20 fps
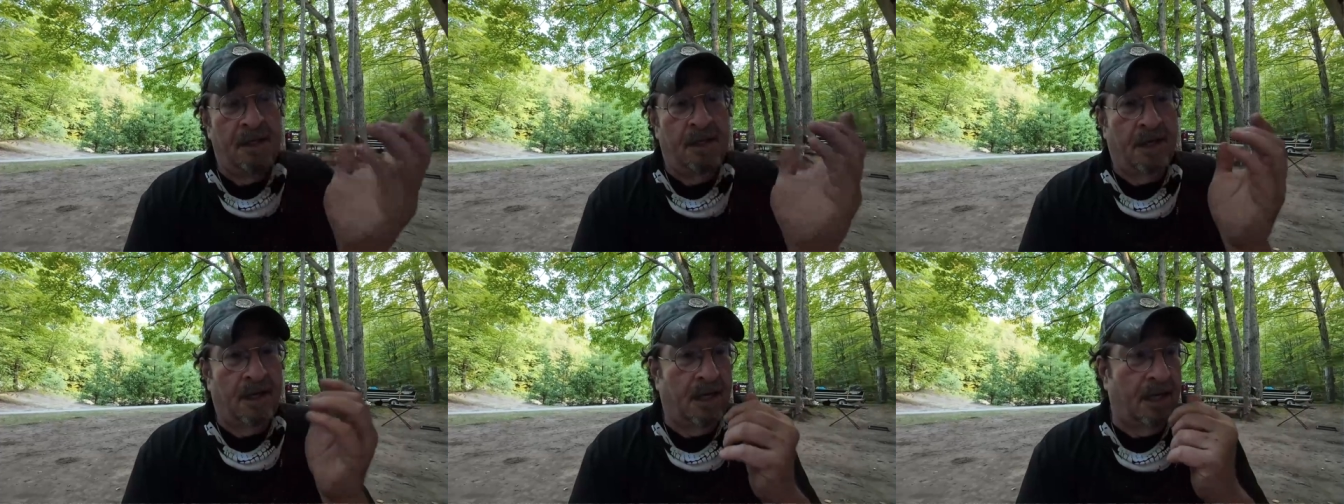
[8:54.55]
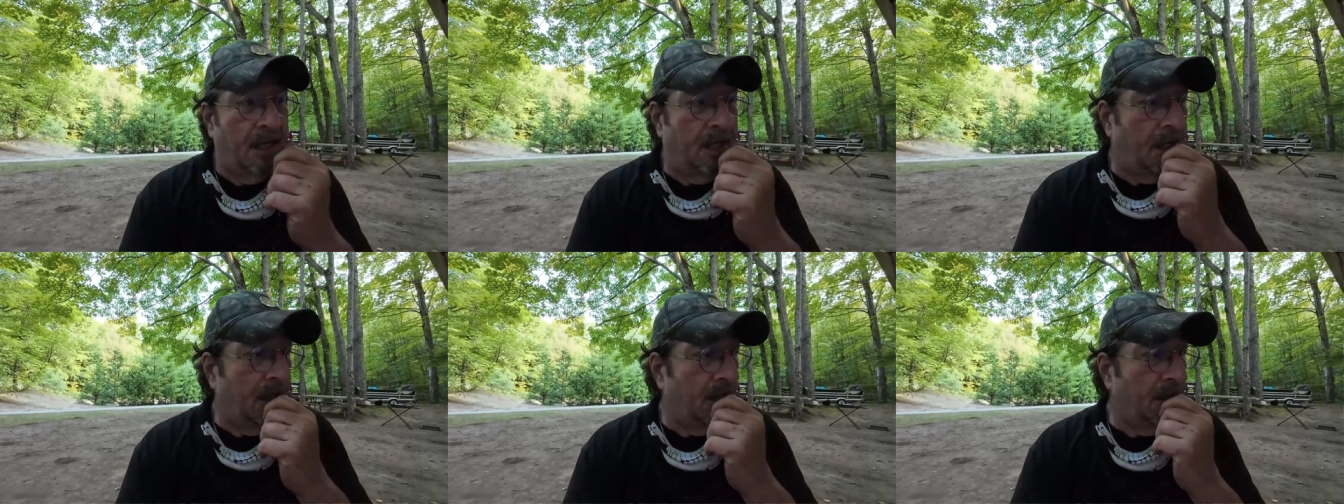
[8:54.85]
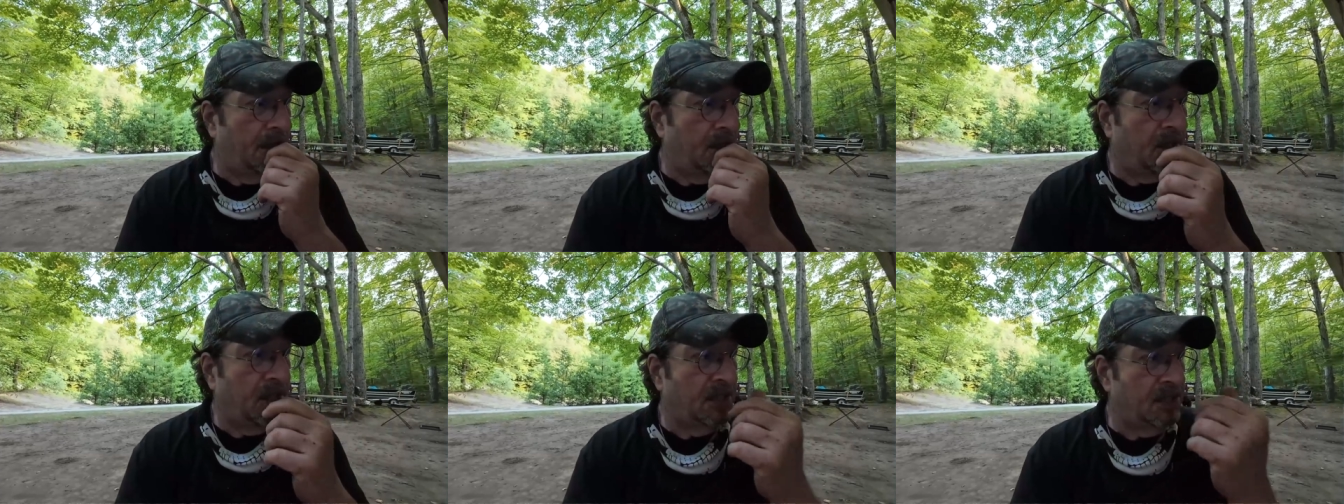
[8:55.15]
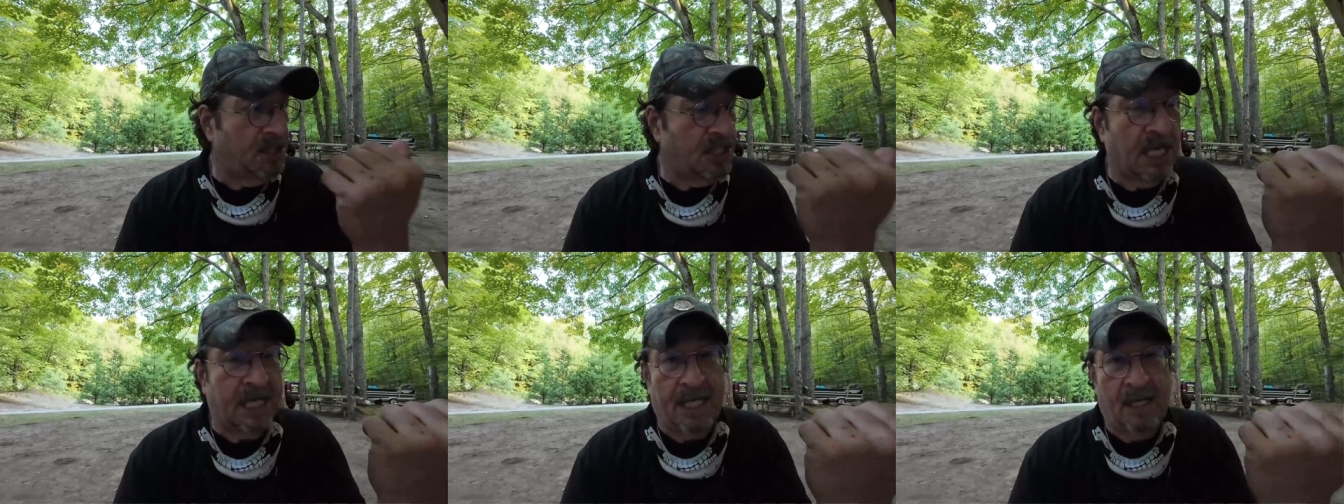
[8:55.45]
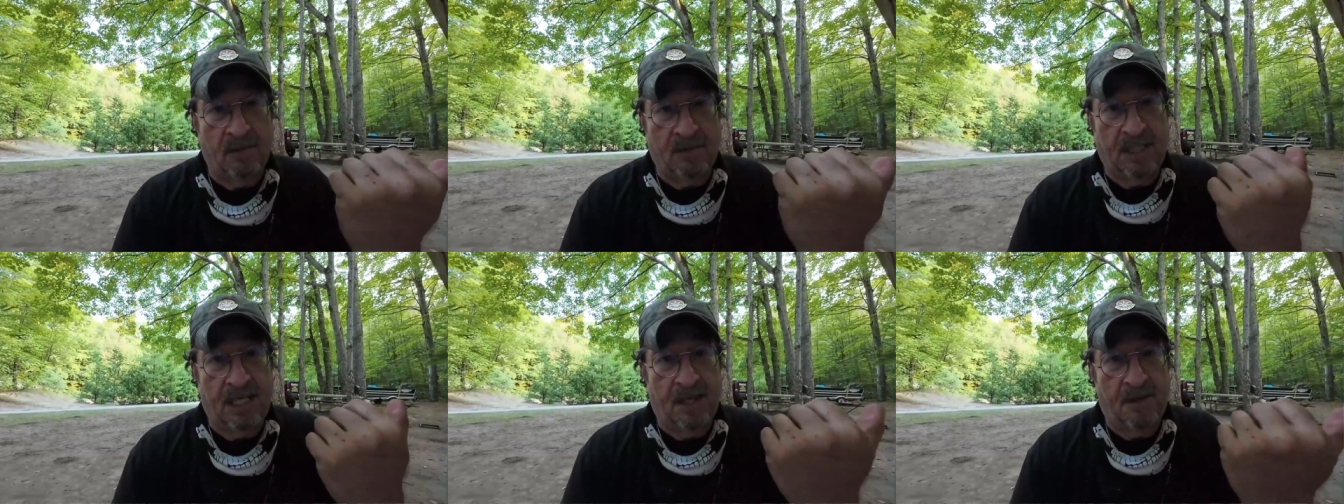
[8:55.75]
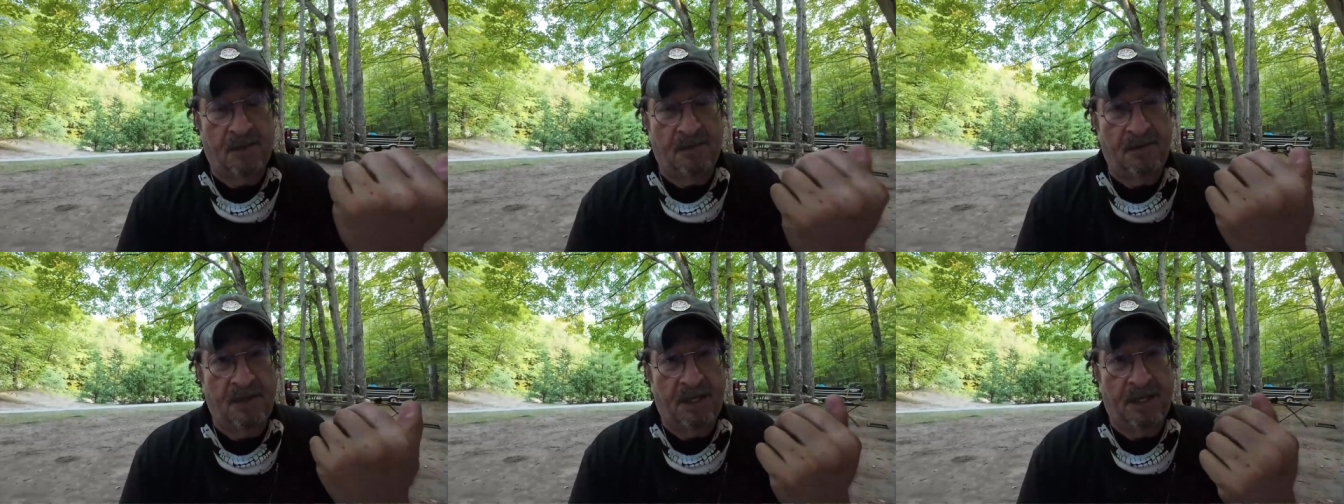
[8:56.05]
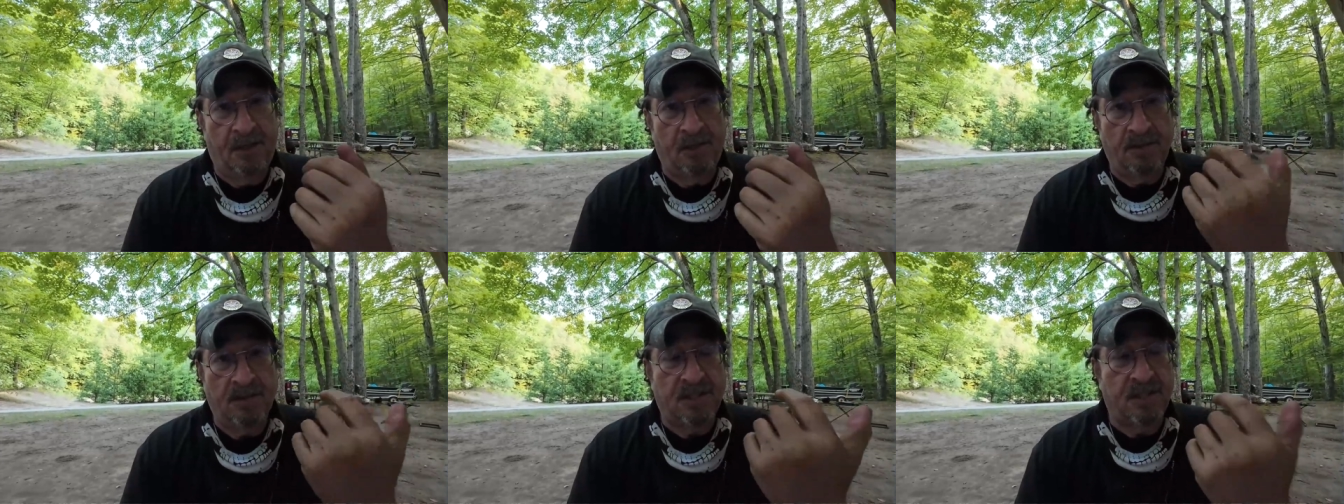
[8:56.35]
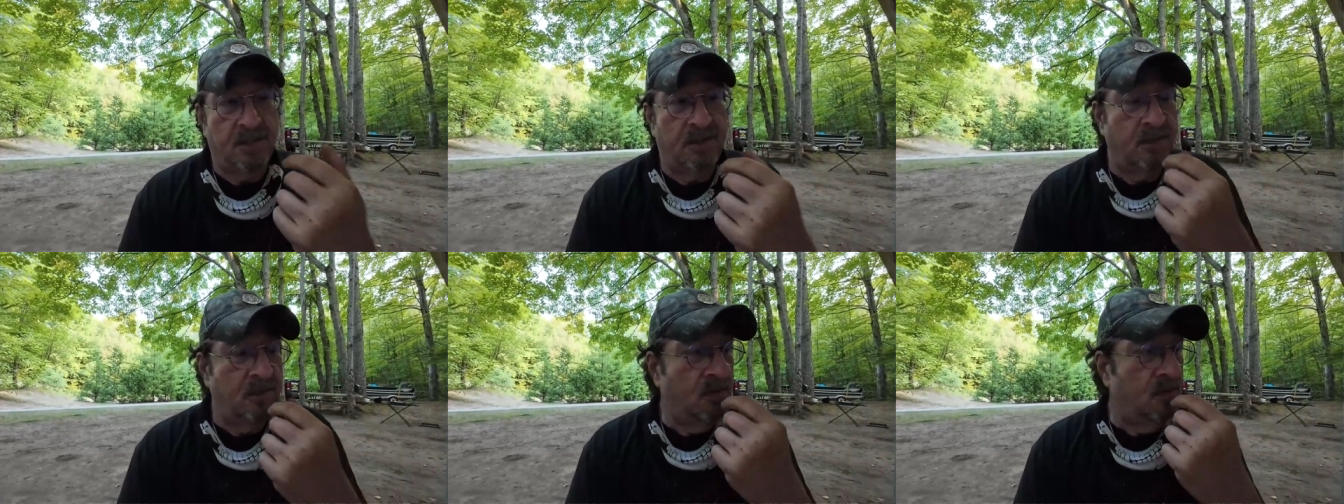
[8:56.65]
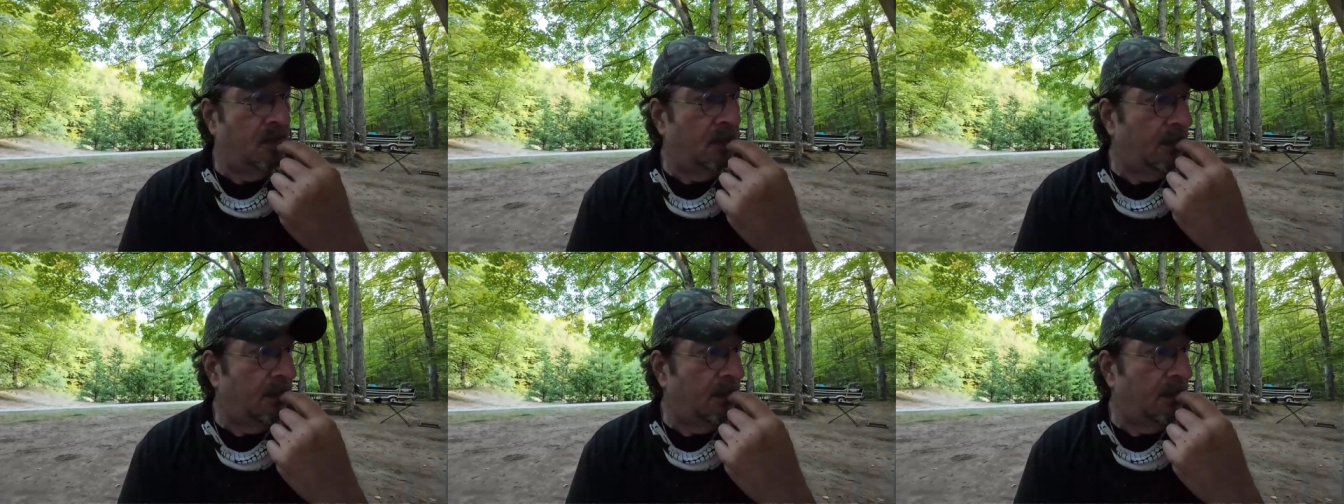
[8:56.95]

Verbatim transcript: Uh, you can check out the other videos too.